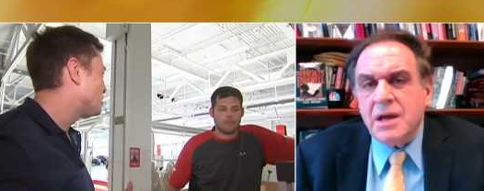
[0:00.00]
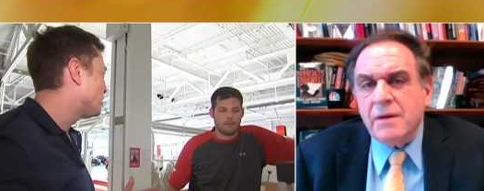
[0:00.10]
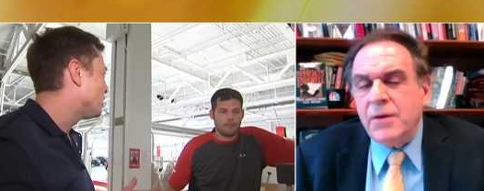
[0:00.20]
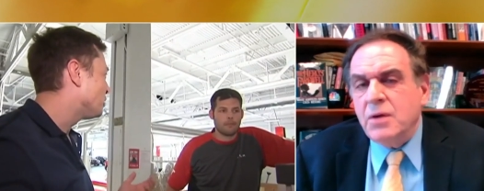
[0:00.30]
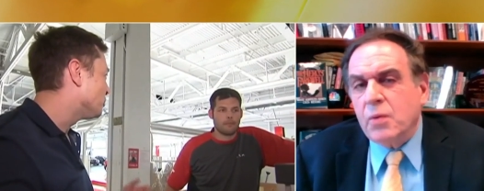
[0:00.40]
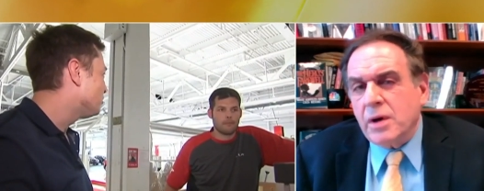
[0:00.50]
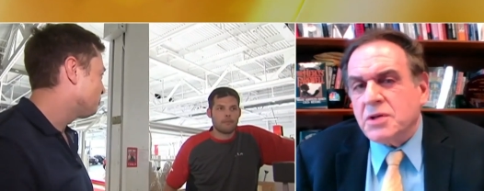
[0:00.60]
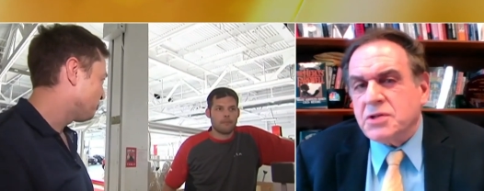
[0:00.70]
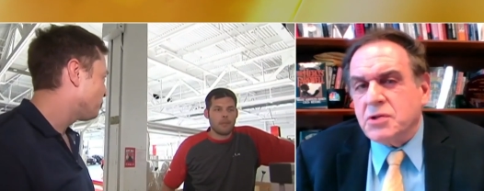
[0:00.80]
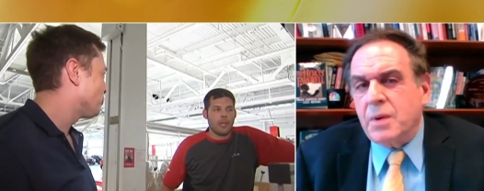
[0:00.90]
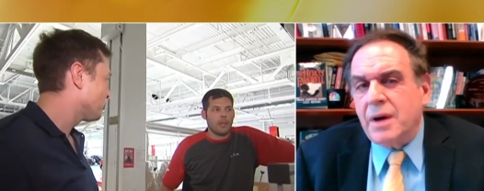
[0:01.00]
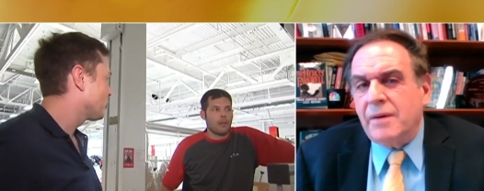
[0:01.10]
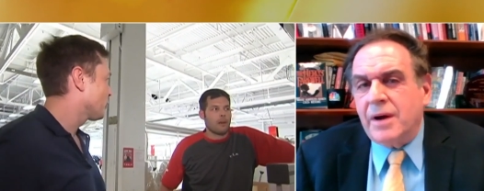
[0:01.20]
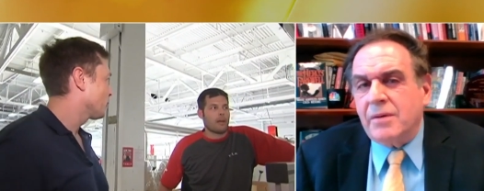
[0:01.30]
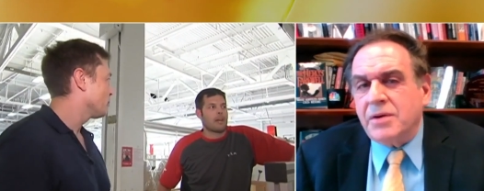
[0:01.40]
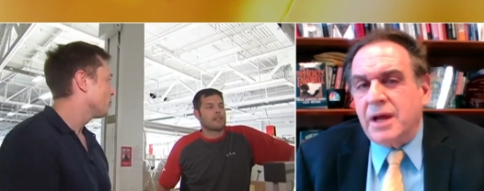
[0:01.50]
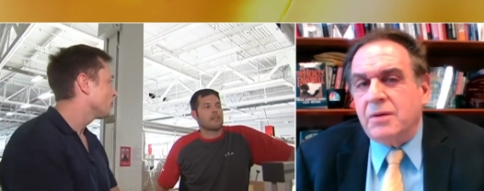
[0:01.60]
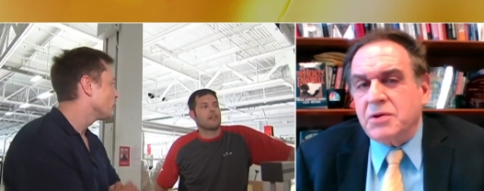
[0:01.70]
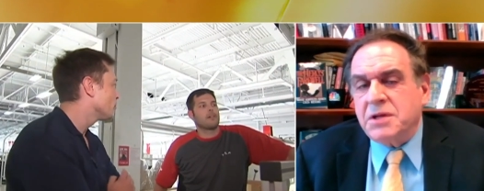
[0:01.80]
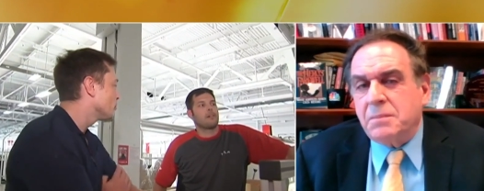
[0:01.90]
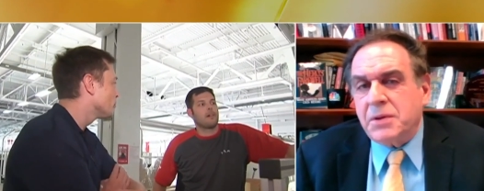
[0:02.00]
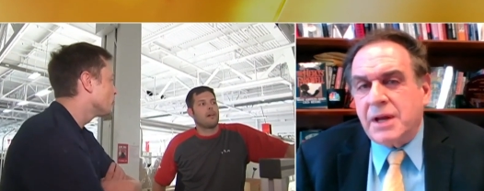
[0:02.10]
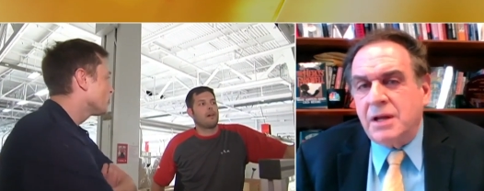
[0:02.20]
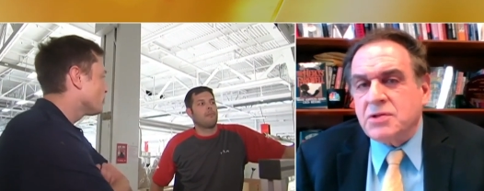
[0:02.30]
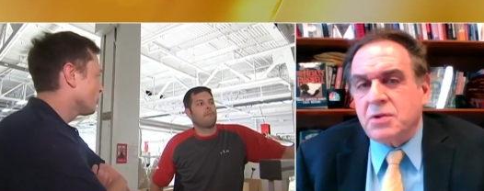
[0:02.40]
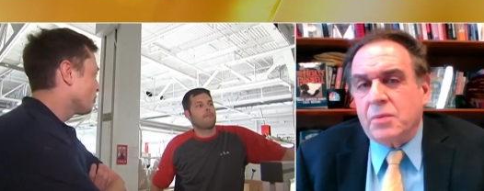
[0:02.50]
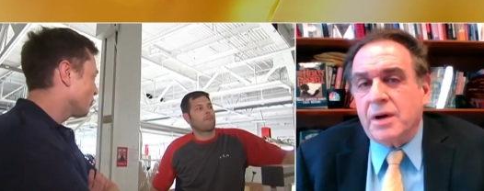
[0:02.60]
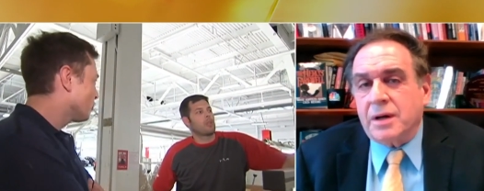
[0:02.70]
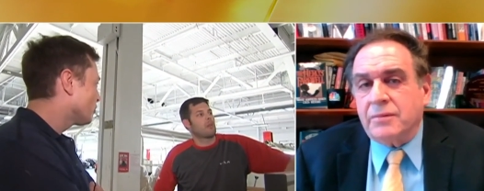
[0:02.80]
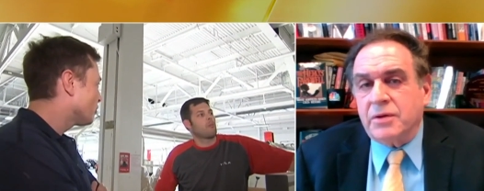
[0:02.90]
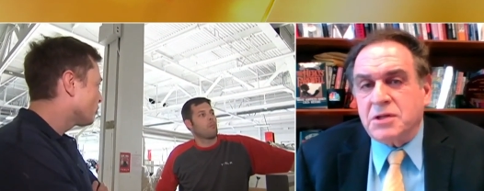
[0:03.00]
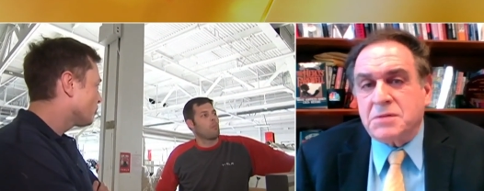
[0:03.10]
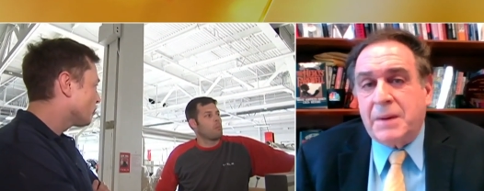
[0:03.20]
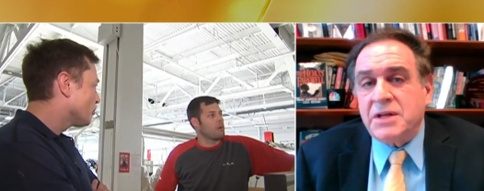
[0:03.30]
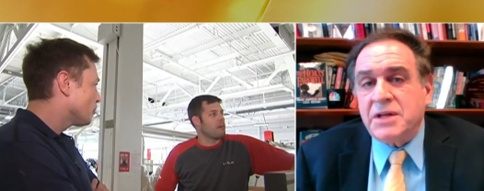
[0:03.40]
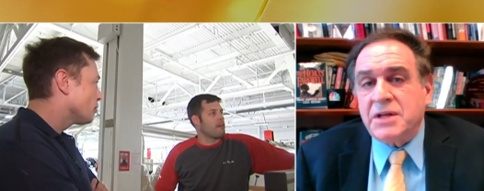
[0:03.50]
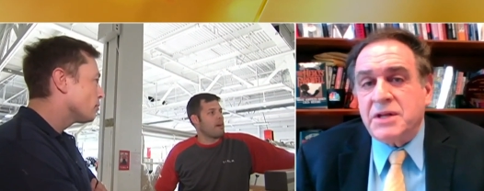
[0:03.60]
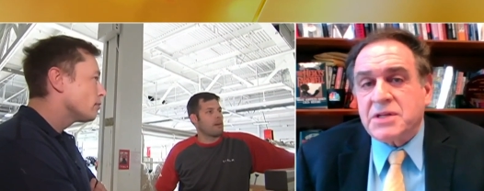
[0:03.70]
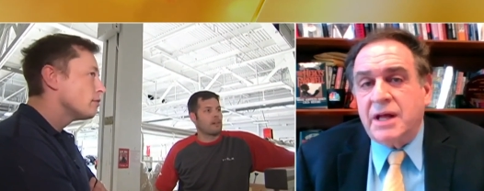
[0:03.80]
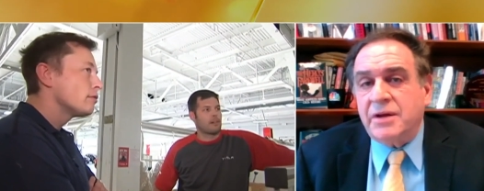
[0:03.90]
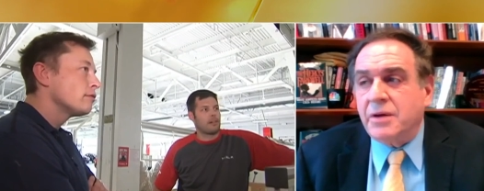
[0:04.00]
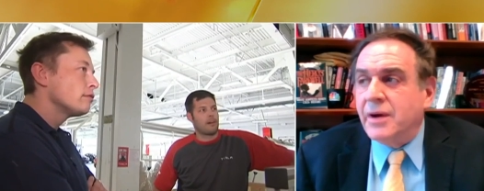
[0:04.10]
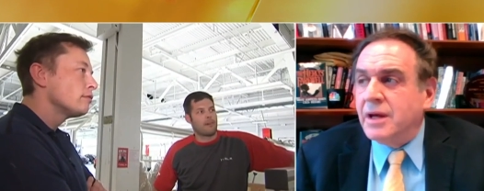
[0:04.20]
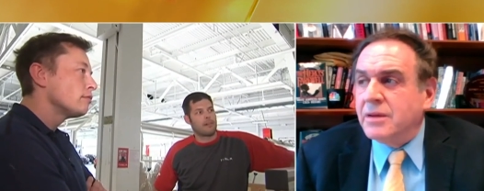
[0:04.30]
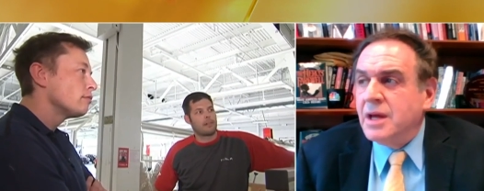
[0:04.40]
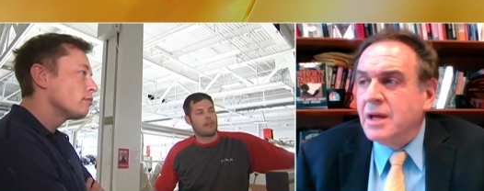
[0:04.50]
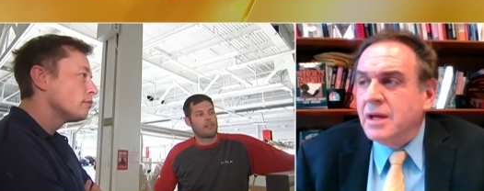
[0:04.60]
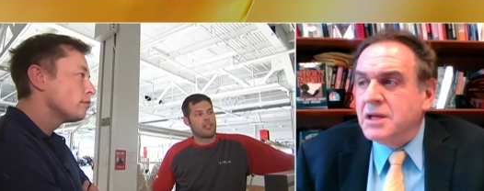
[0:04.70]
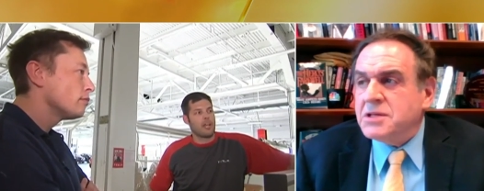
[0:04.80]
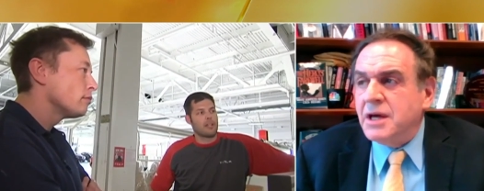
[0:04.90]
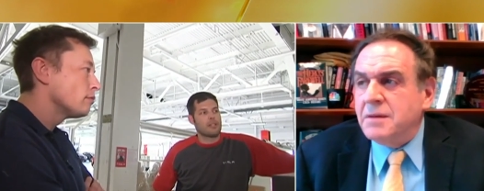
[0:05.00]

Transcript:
Speaker 1: If he works the 12-hour day, which he pretends to work, despite his clowning around, he's got